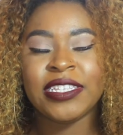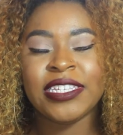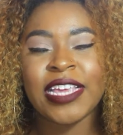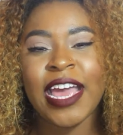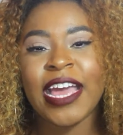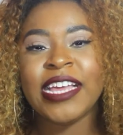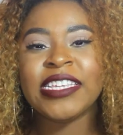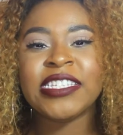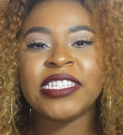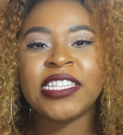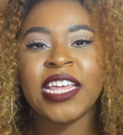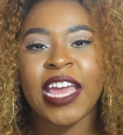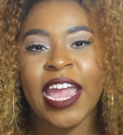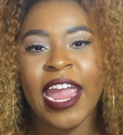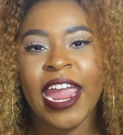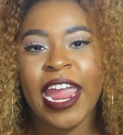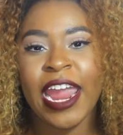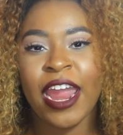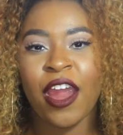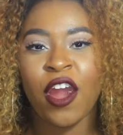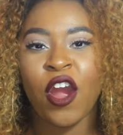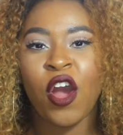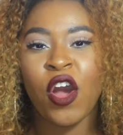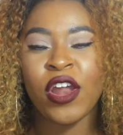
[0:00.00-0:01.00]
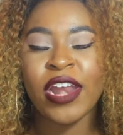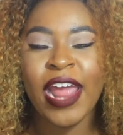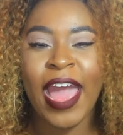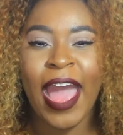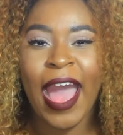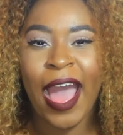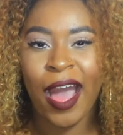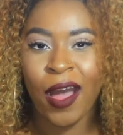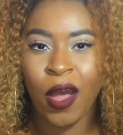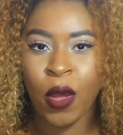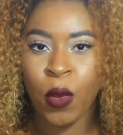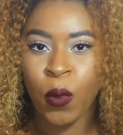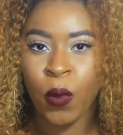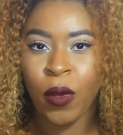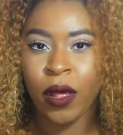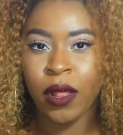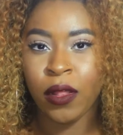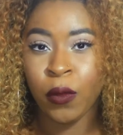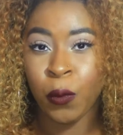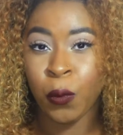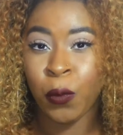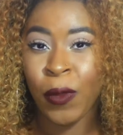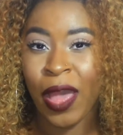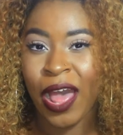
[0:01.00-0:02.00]
test the hair on how
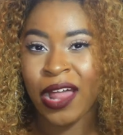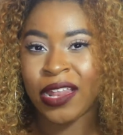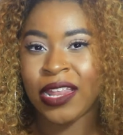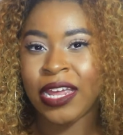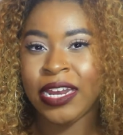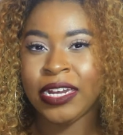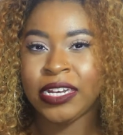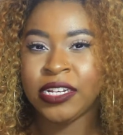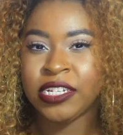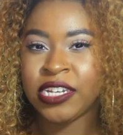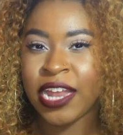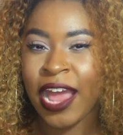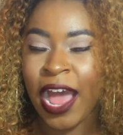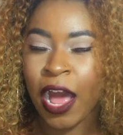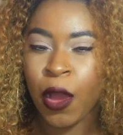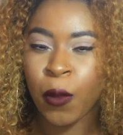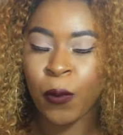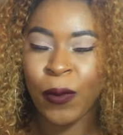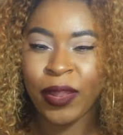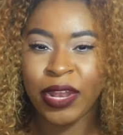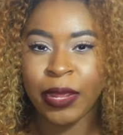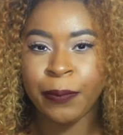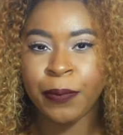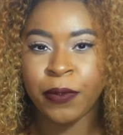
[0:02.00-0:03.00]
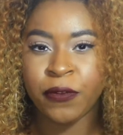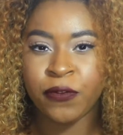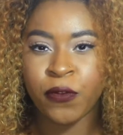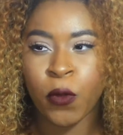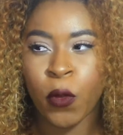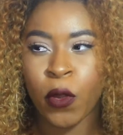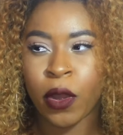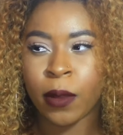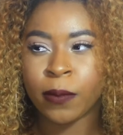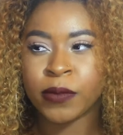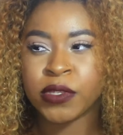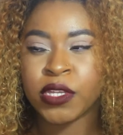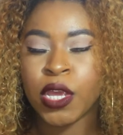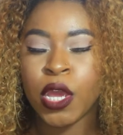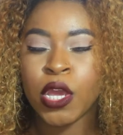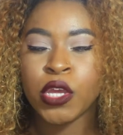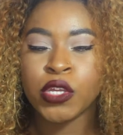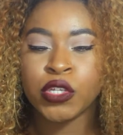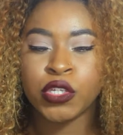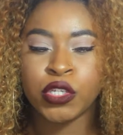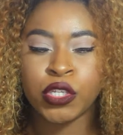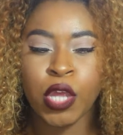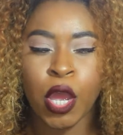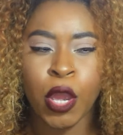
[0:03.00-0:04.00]
well it performs.
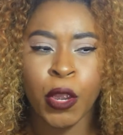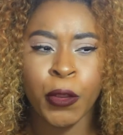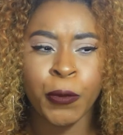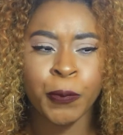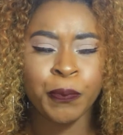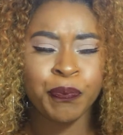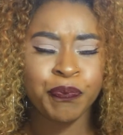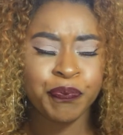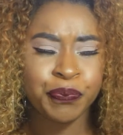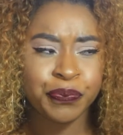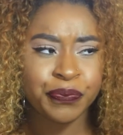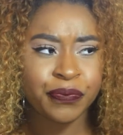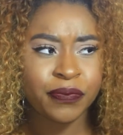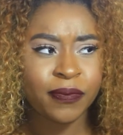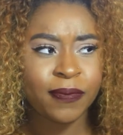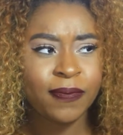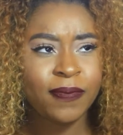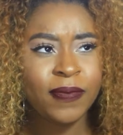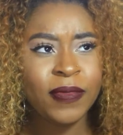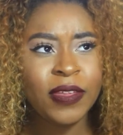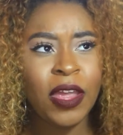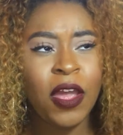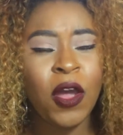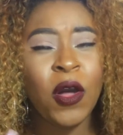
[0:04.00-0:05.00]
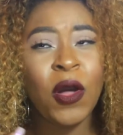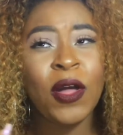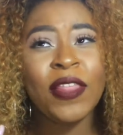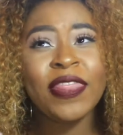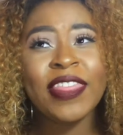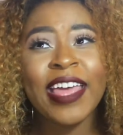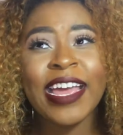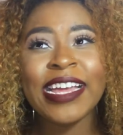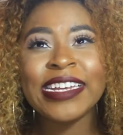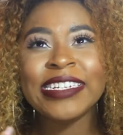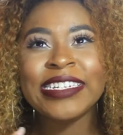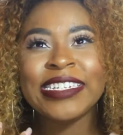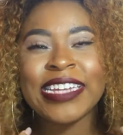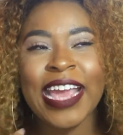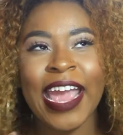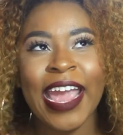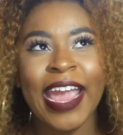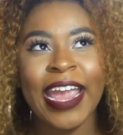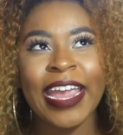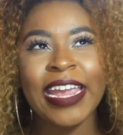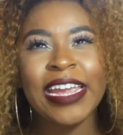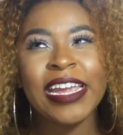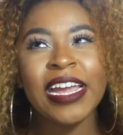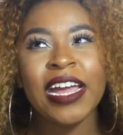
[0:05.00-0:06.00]
So on that
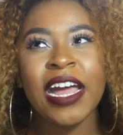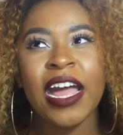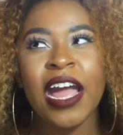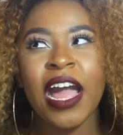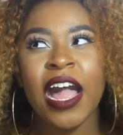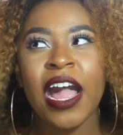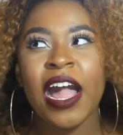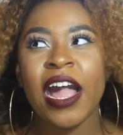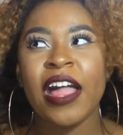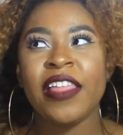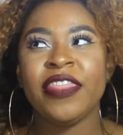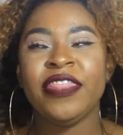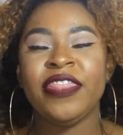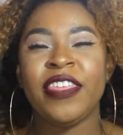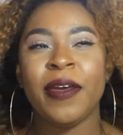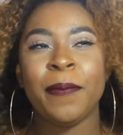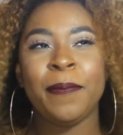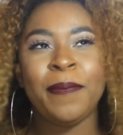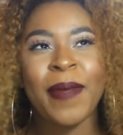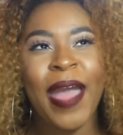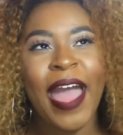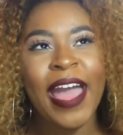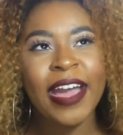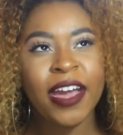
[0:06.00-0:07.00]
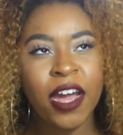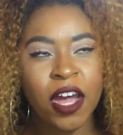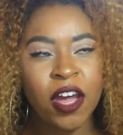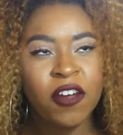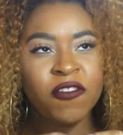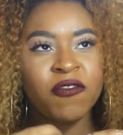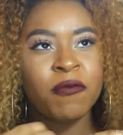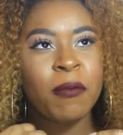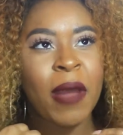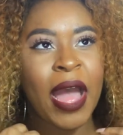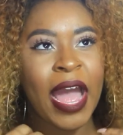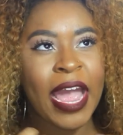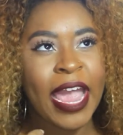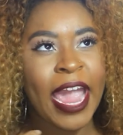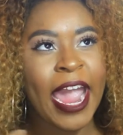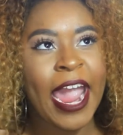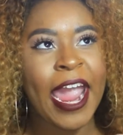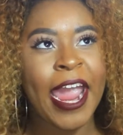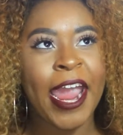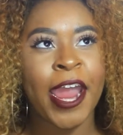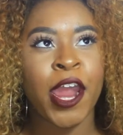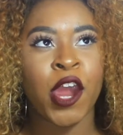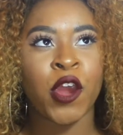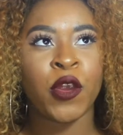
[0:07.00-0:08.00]
day, the back of my
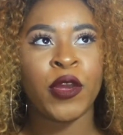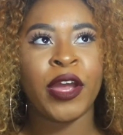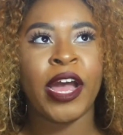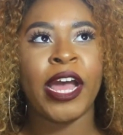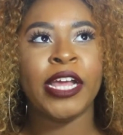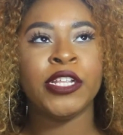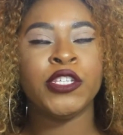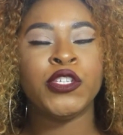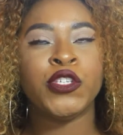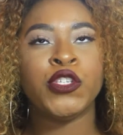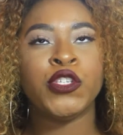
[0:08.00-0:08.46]
hair got